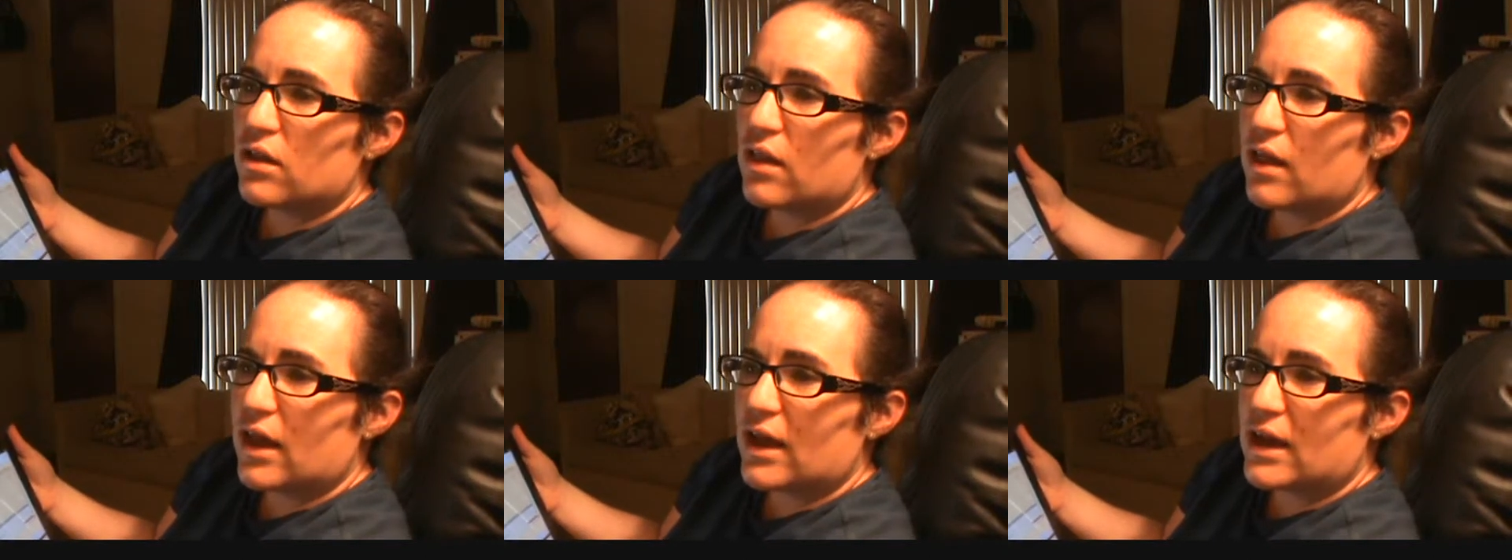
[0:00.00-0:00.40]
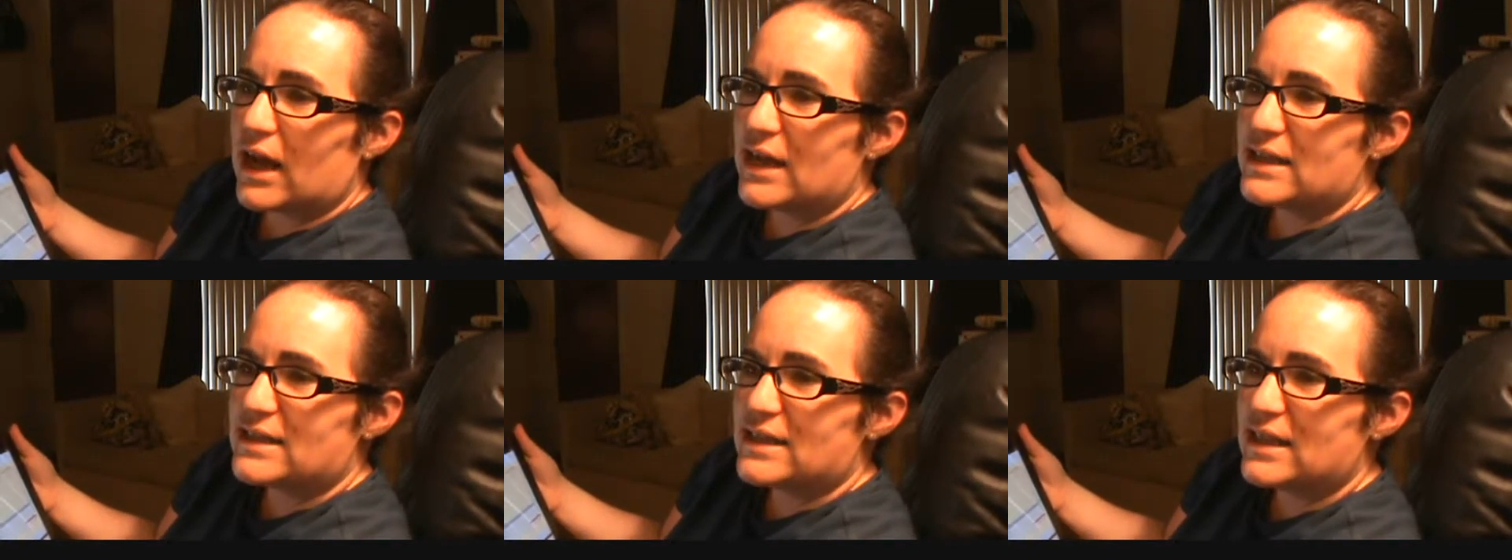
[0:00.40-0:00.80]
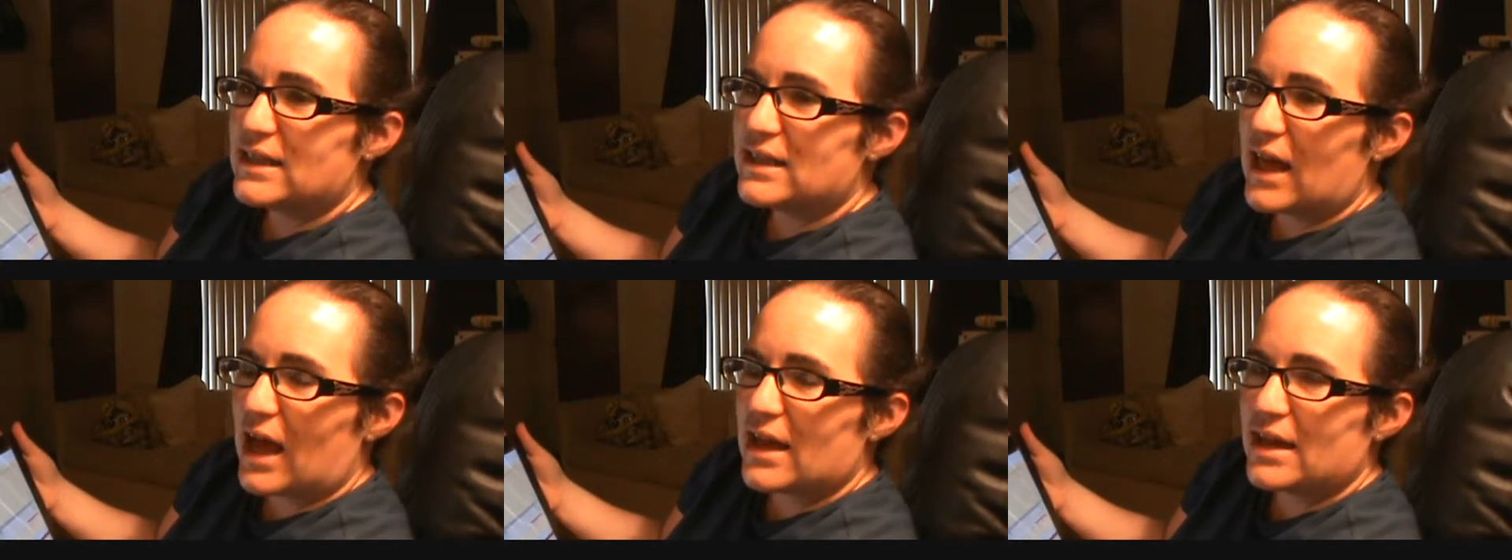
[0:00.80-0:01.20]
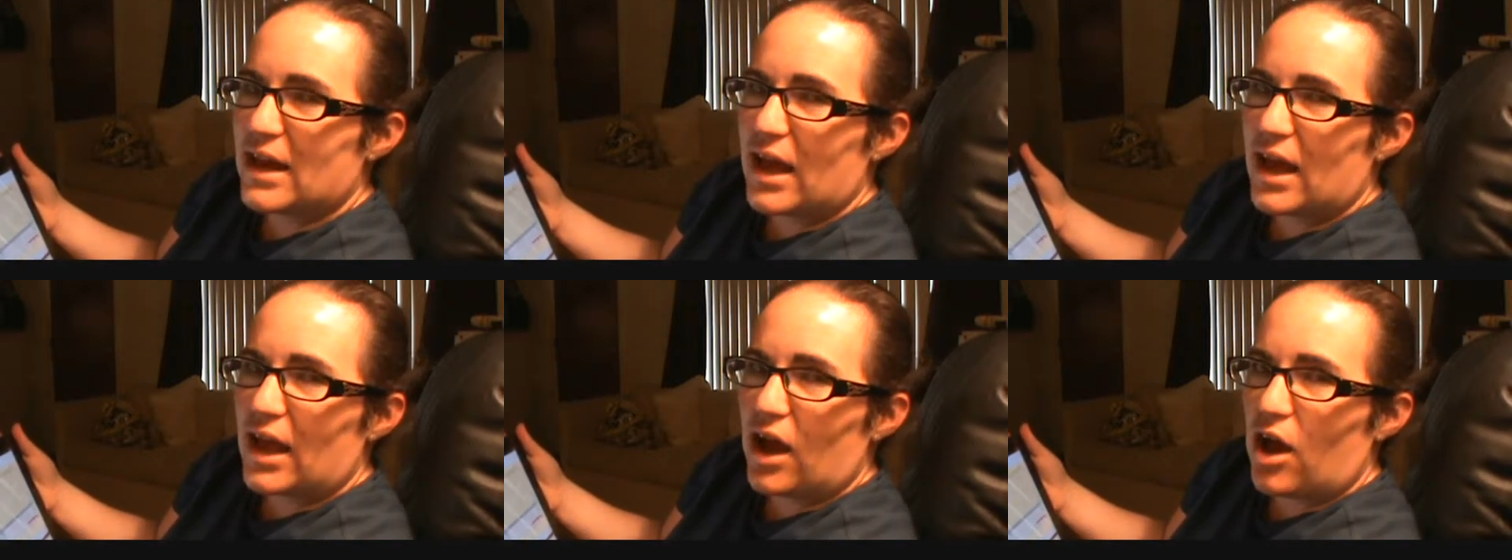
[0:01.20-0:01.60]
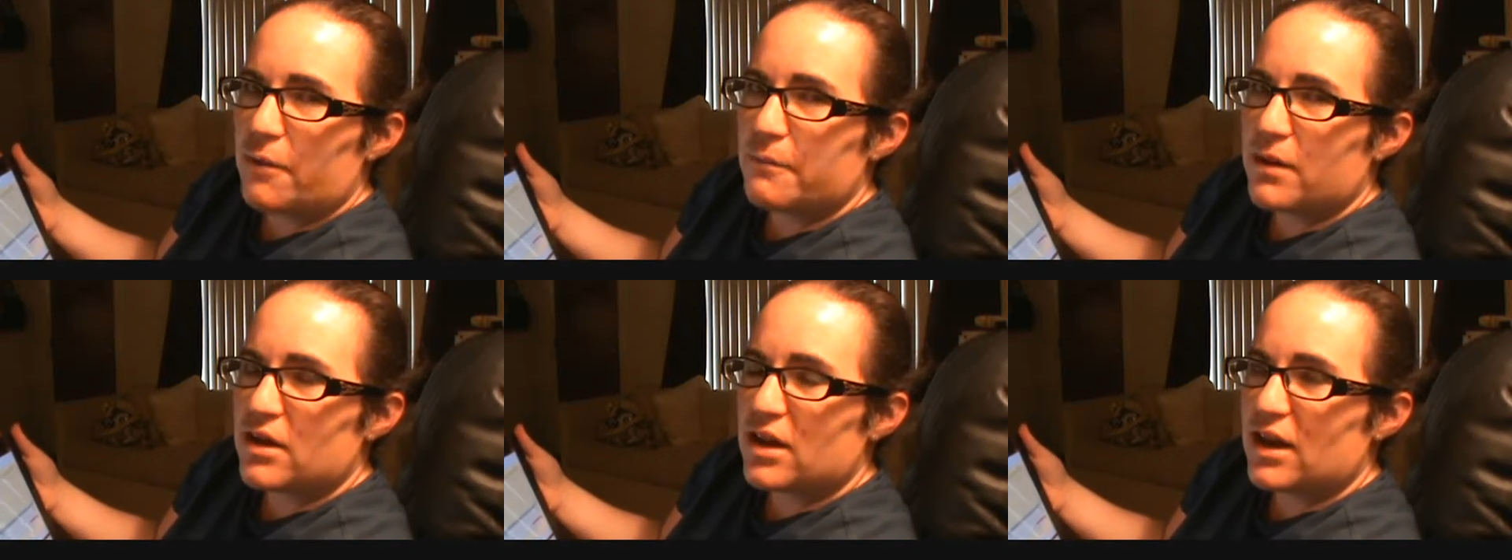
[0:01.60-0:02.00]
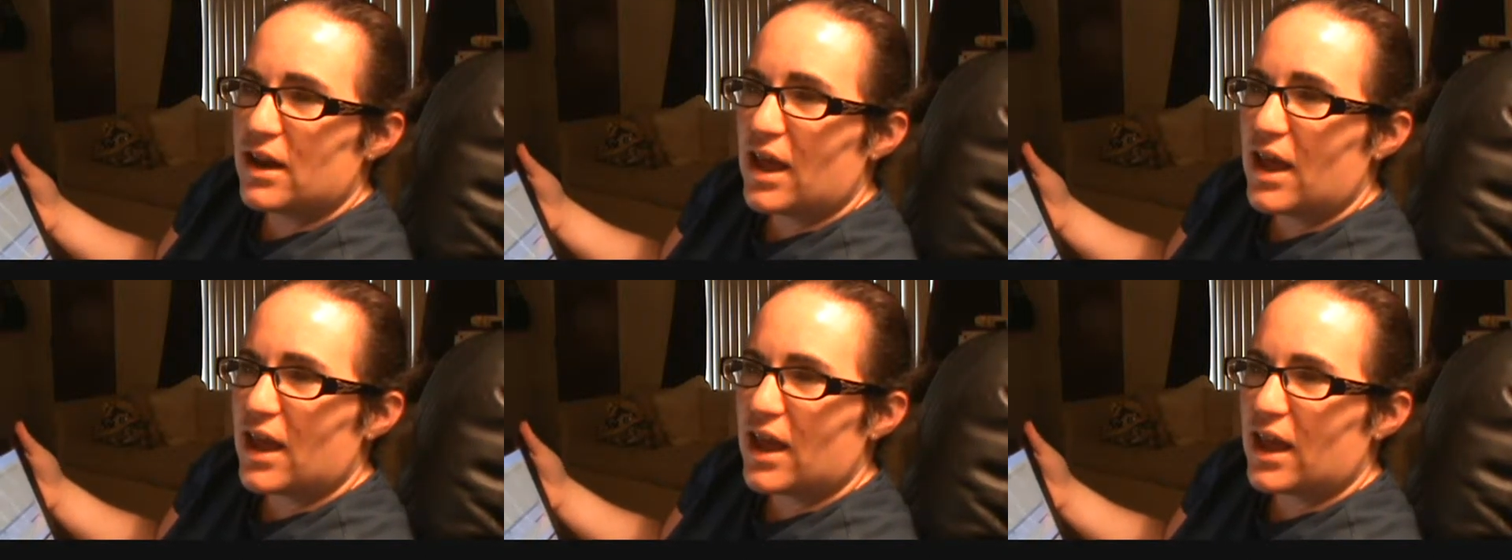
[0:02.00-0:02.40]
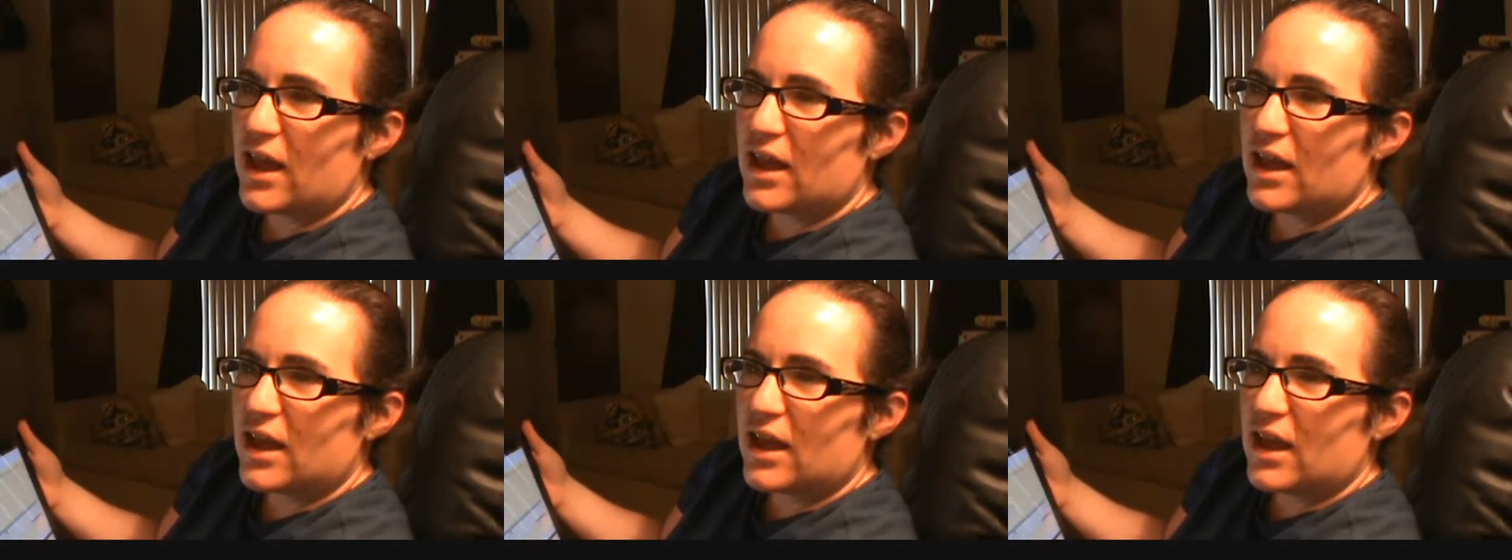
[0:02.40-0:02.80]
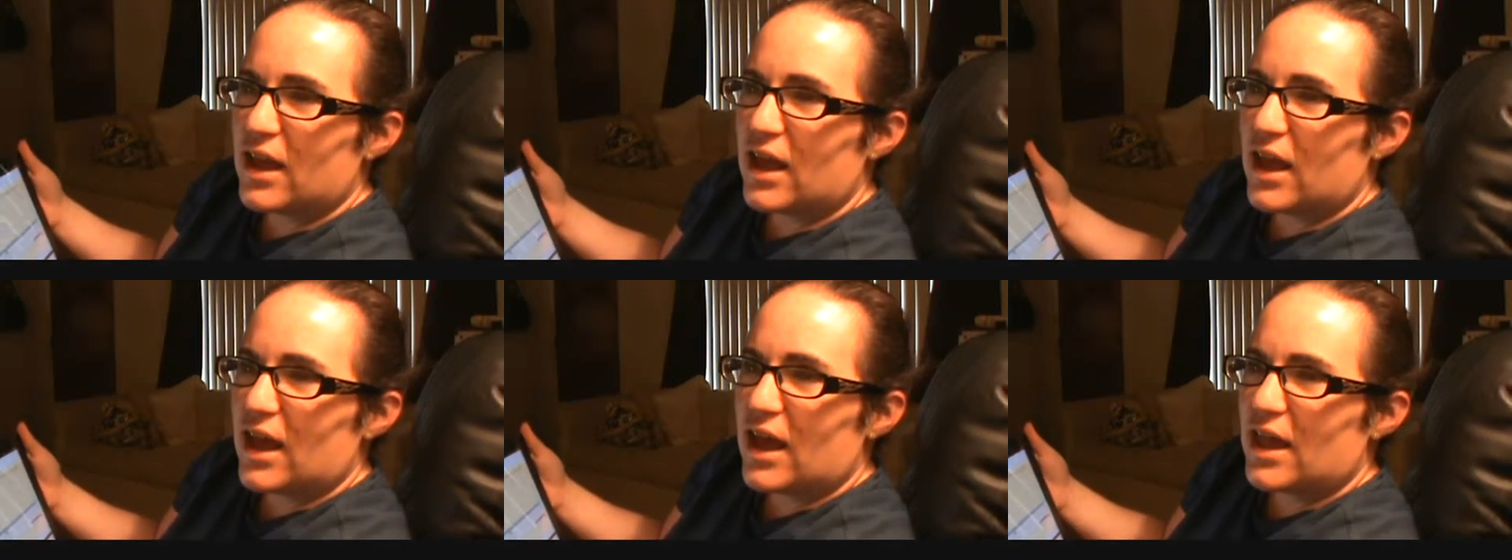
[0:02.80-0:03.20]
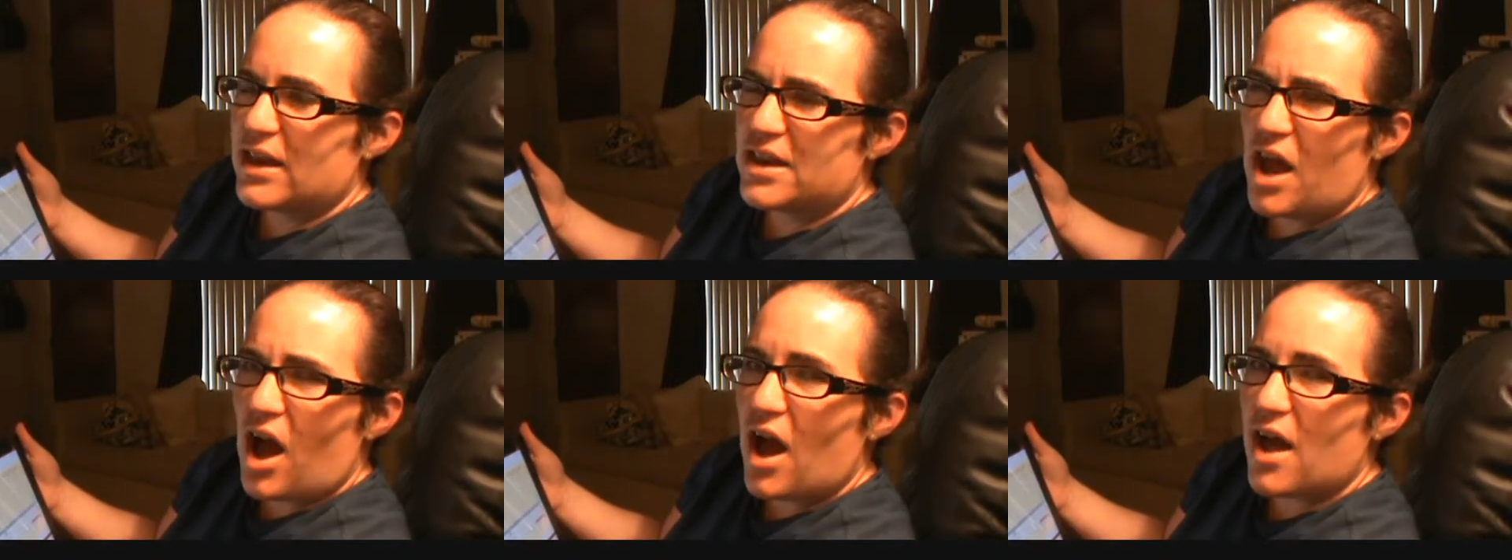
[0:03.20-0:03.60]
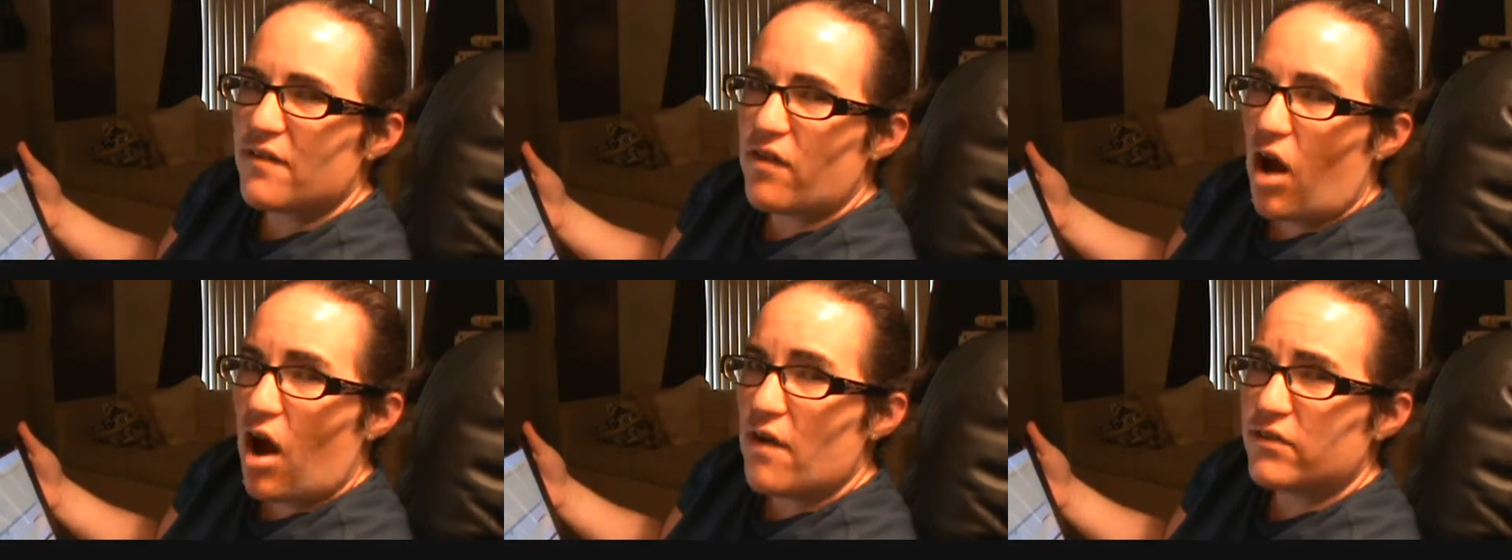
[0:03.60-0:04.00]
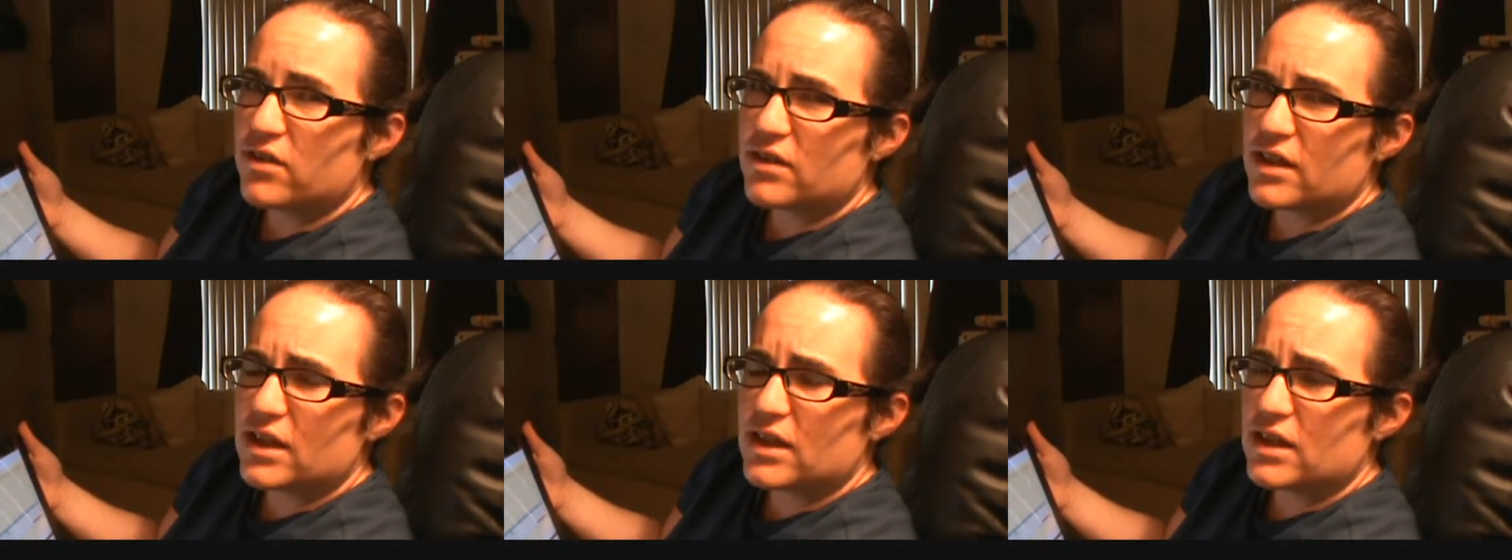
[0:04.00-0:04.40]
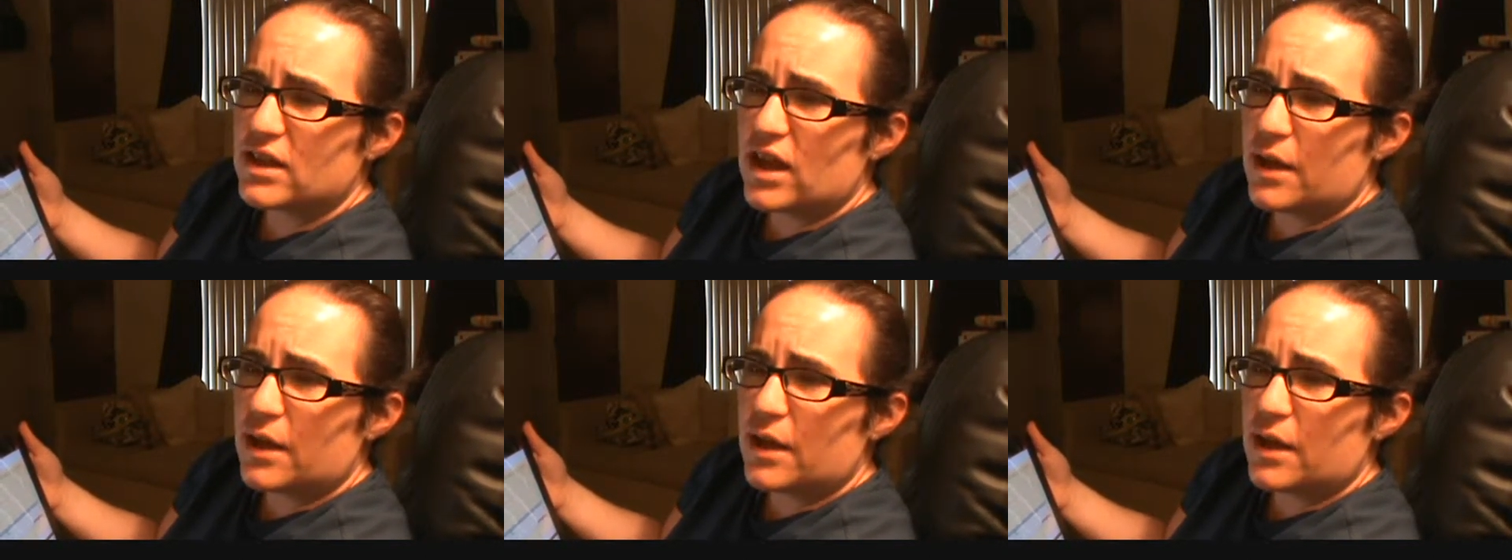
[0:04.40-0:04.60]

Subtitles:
like I did that night on Monday night and not have ovulated.